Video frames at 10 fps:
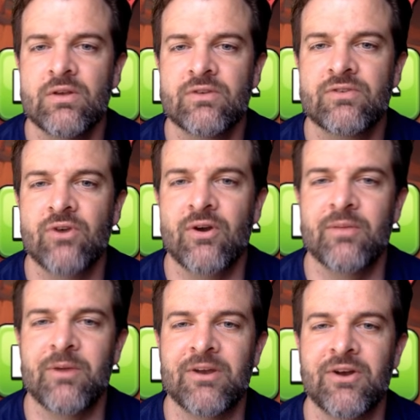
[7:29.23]
Sorry,
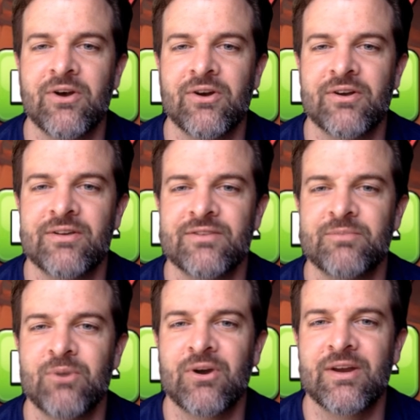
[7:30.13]
my dog is
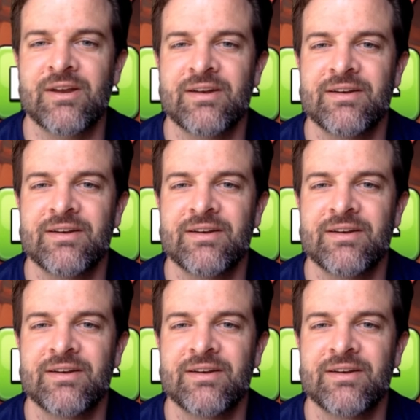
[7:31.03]
barking.